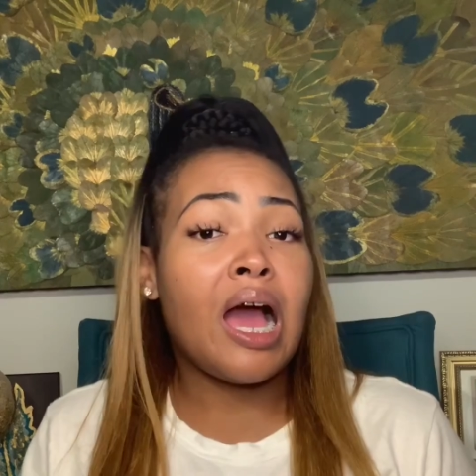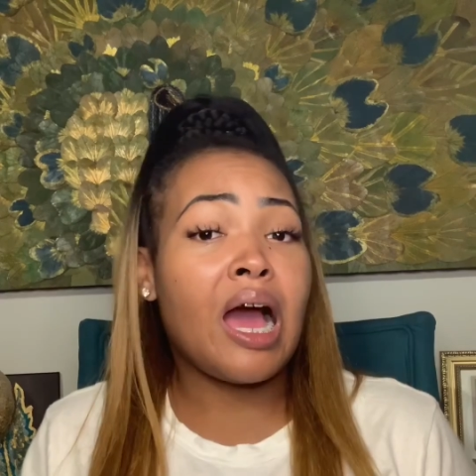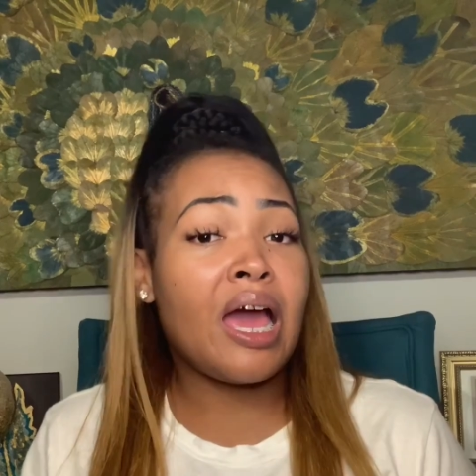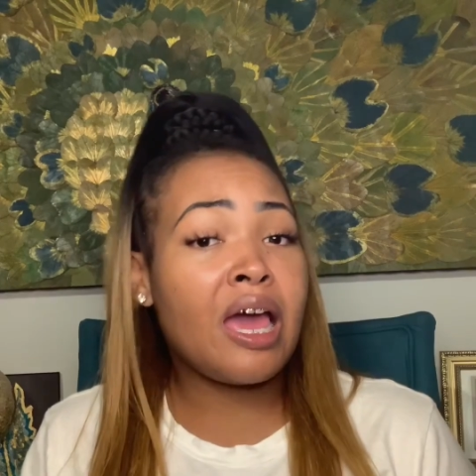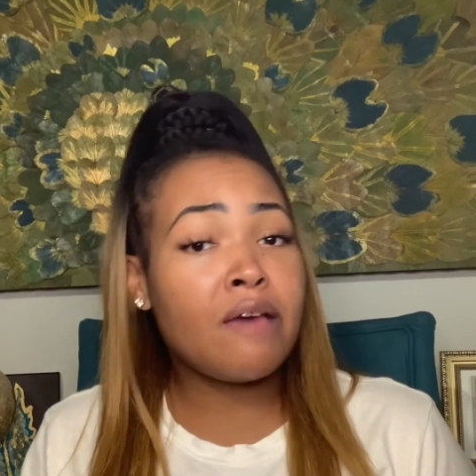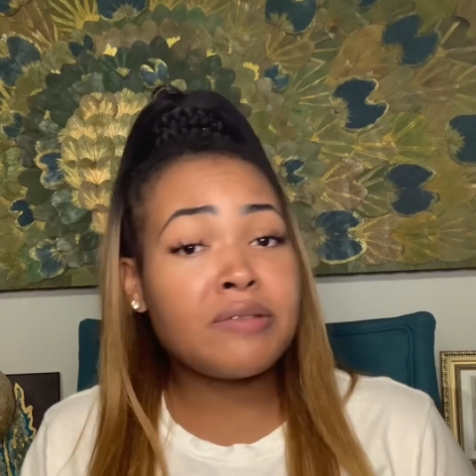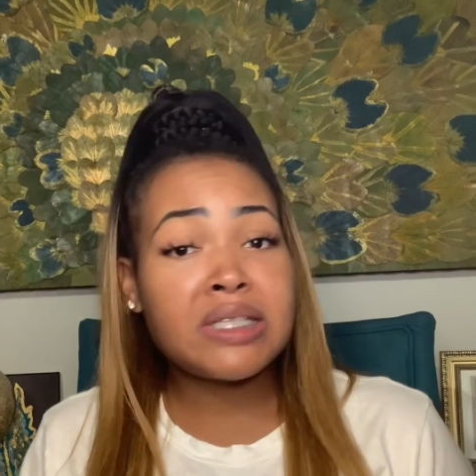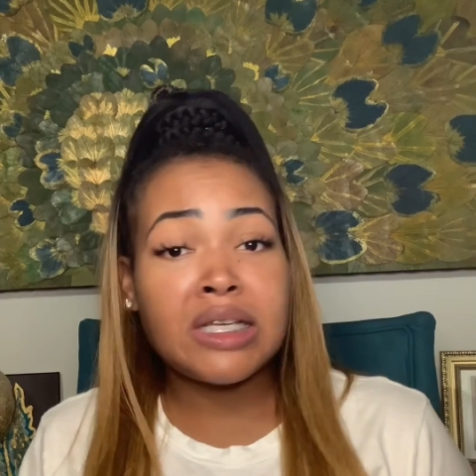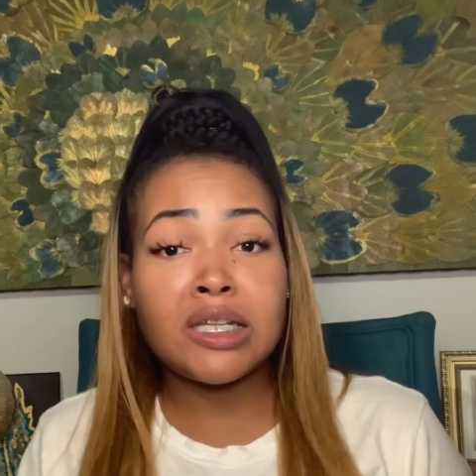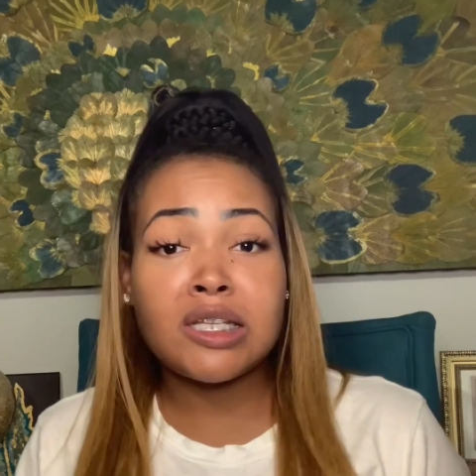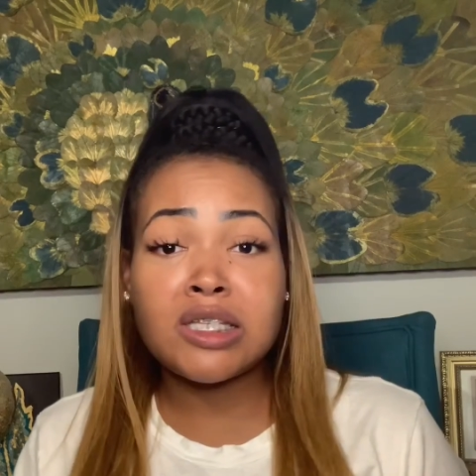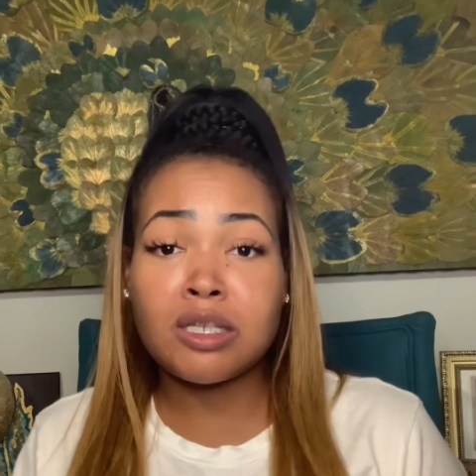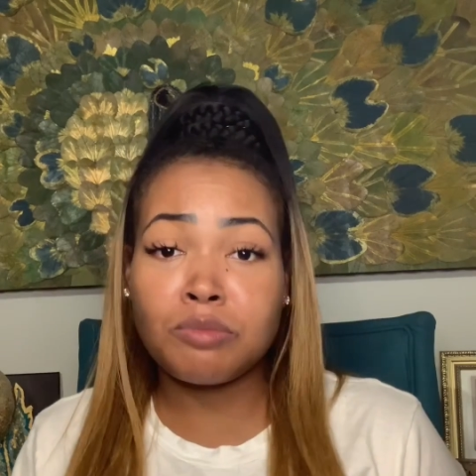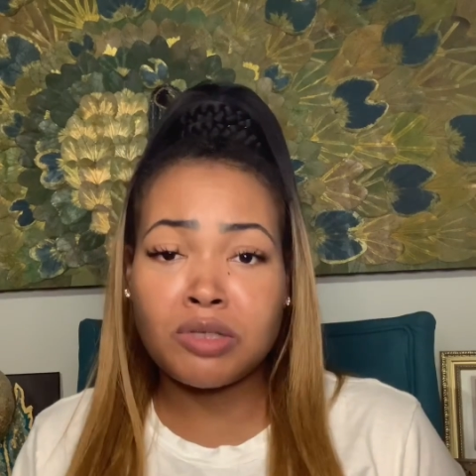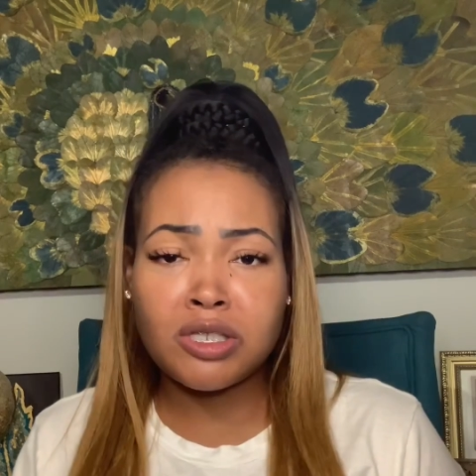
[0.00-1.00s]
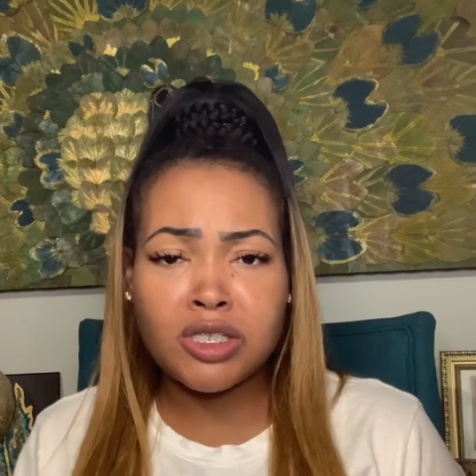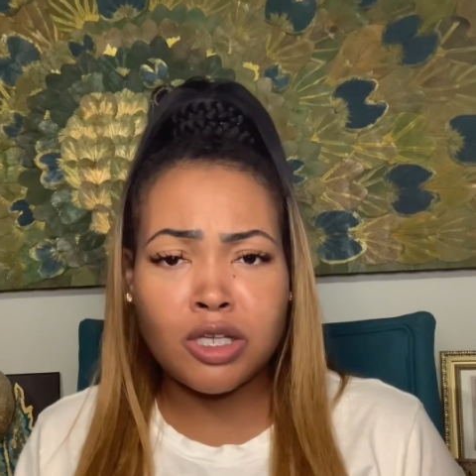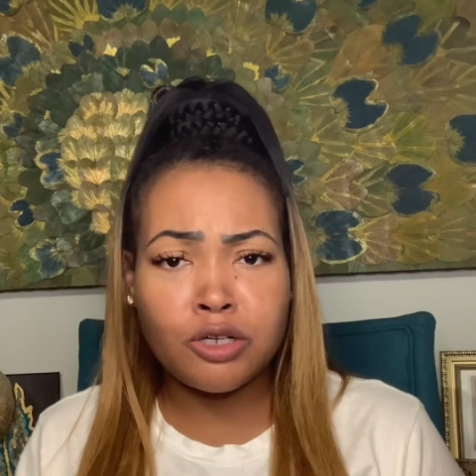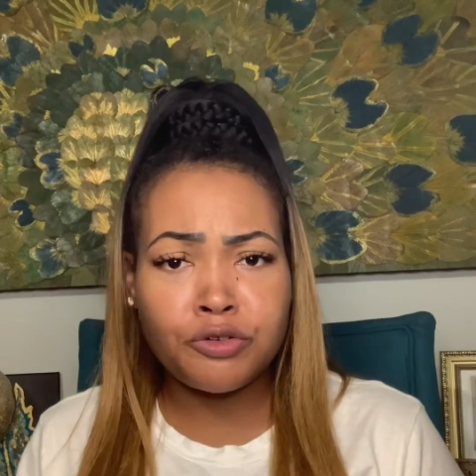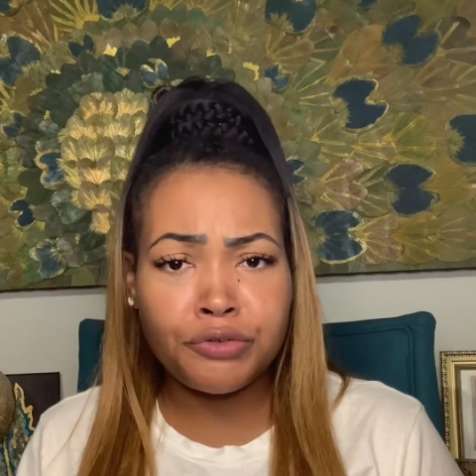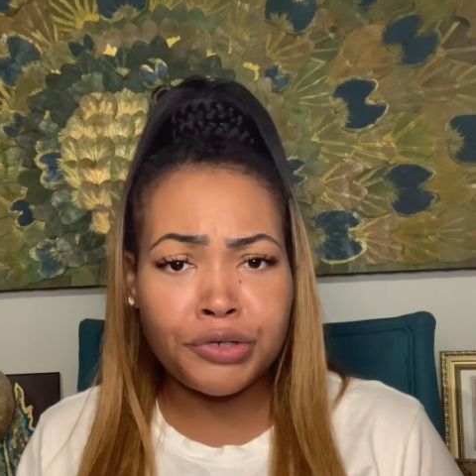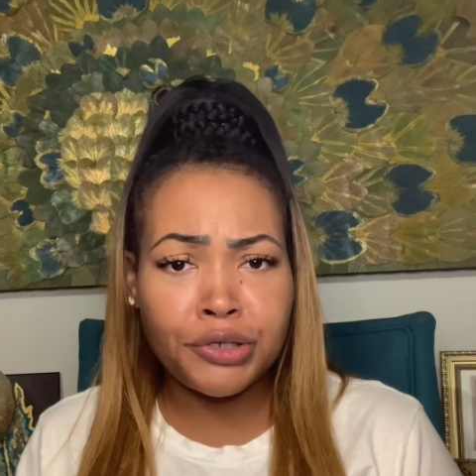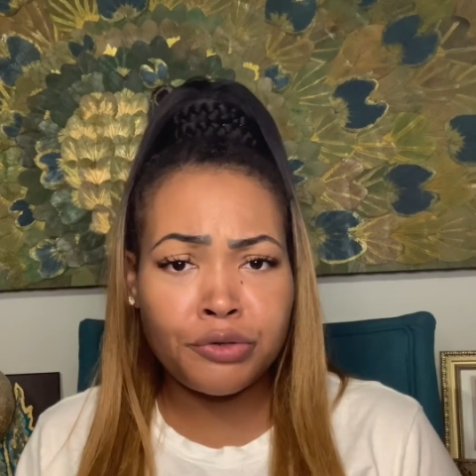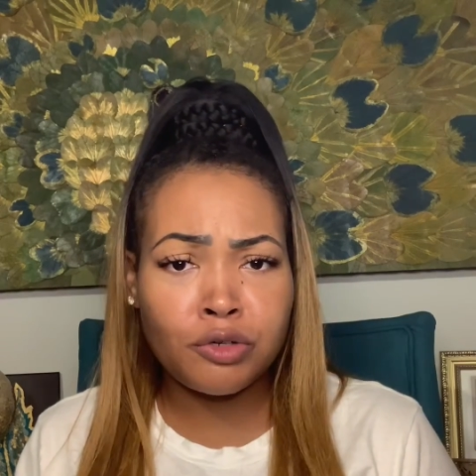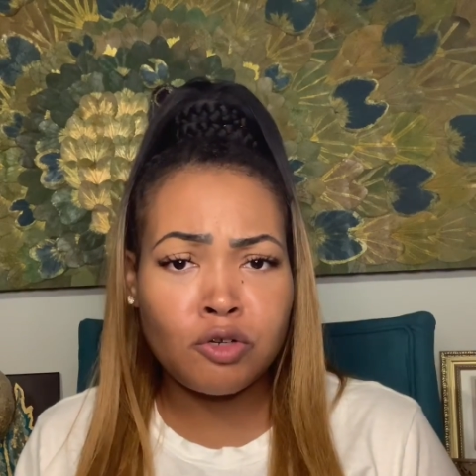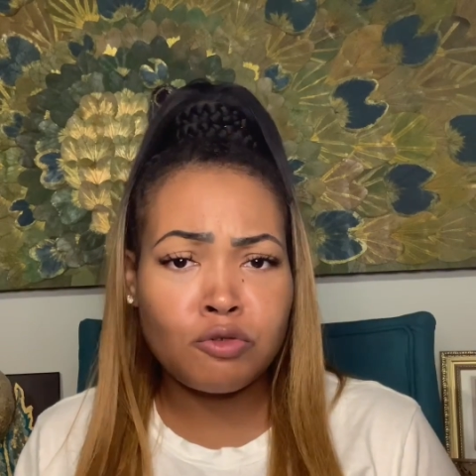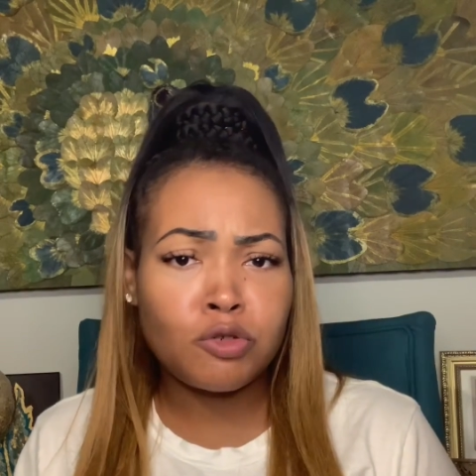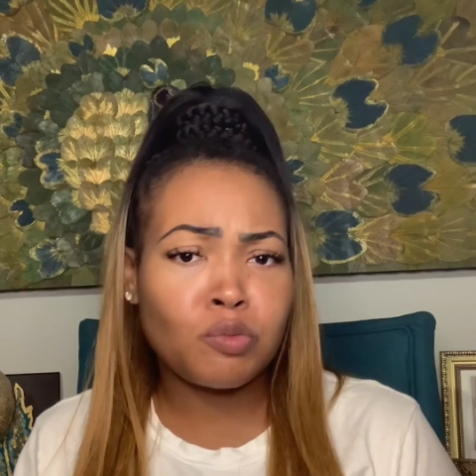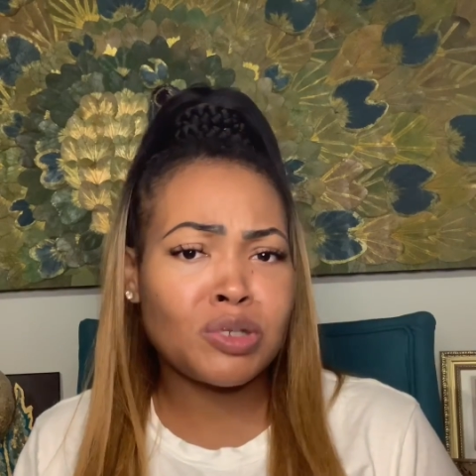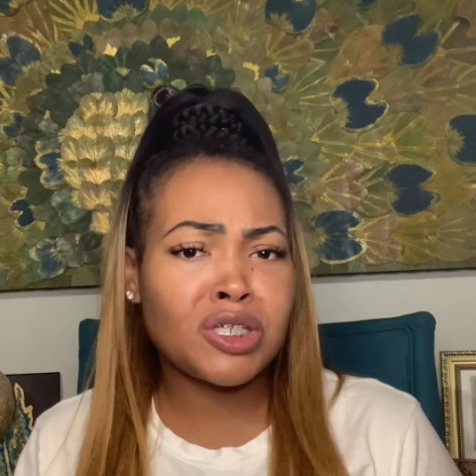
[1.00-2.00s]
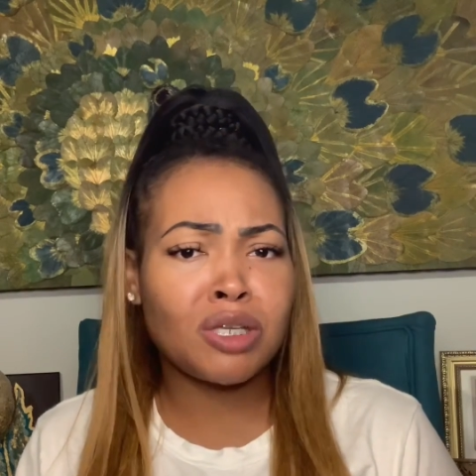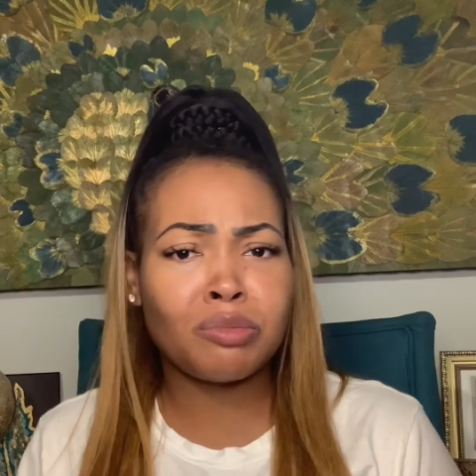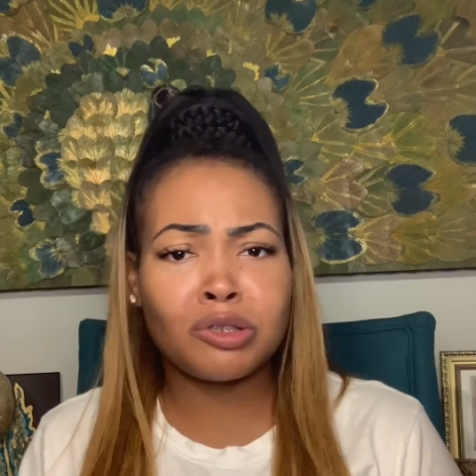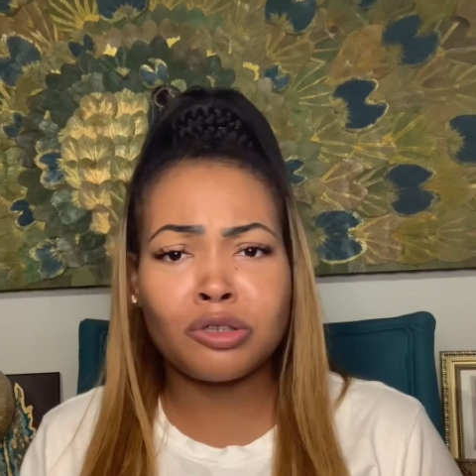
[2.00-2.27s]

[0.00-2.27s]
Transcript: I have seen in some of the surgery groups where some